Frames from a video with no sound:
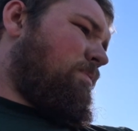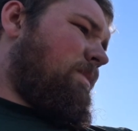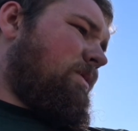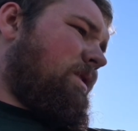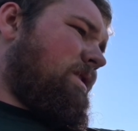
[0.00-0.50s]

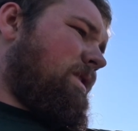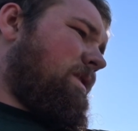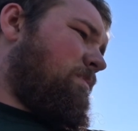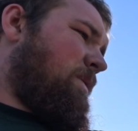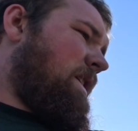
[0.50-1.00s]
what is it?
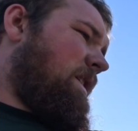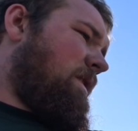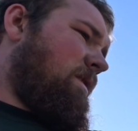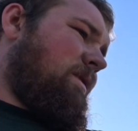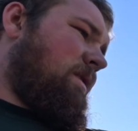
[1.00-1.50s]
It's peat
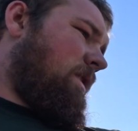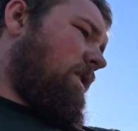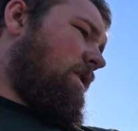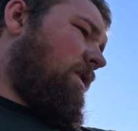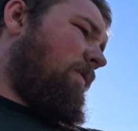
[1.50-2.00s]

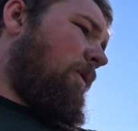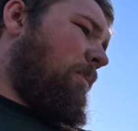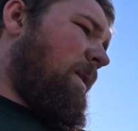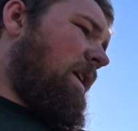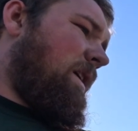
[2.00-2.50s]
inoculant for
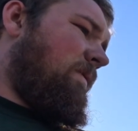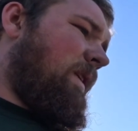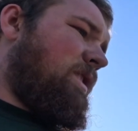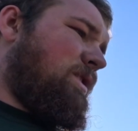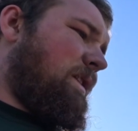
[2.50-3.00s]
pea,
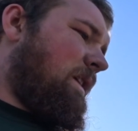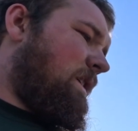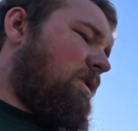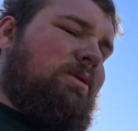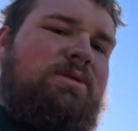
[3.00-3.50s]
vetch, and
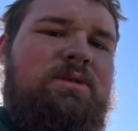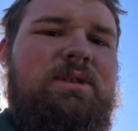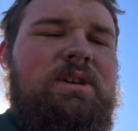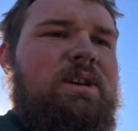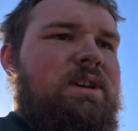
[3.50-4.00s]
lentils.
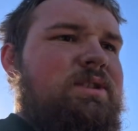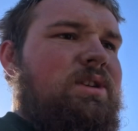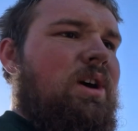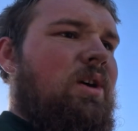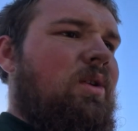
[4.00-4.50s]

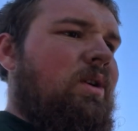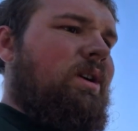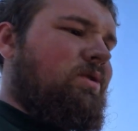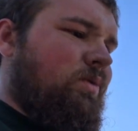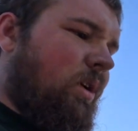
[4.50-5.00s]
So
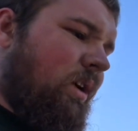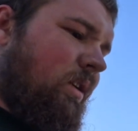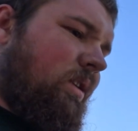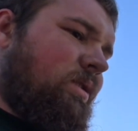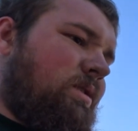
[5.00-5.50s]
here's
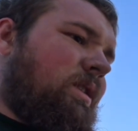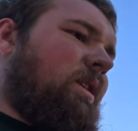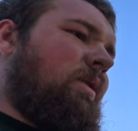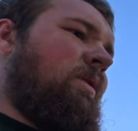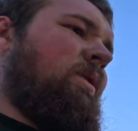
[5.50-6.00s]
the
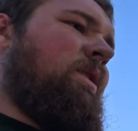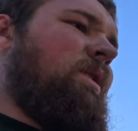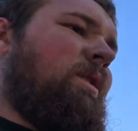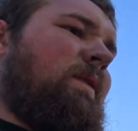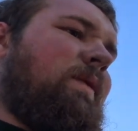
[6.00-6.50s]
deal.
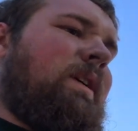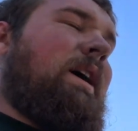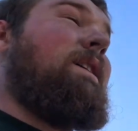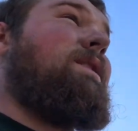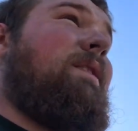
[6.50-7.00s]

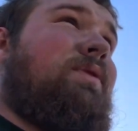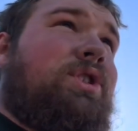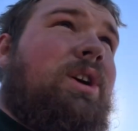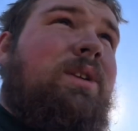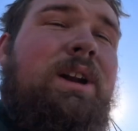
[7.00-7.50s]
As I've
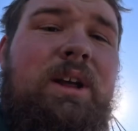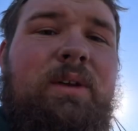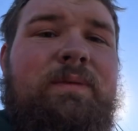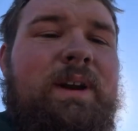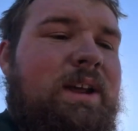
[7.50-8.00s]
showed in
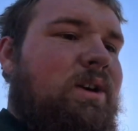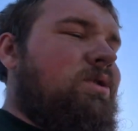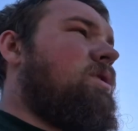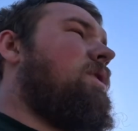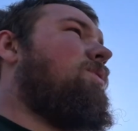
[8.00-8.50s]
other
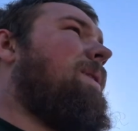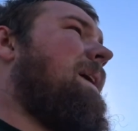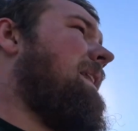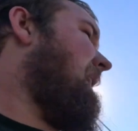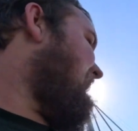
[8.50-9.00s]
videos, with
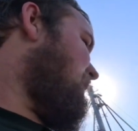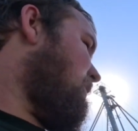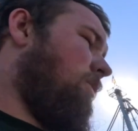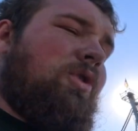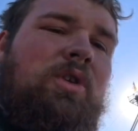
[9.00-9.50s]
a
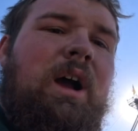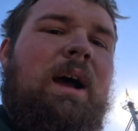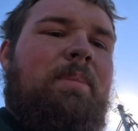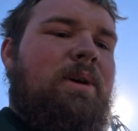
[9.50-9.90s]
legume crop,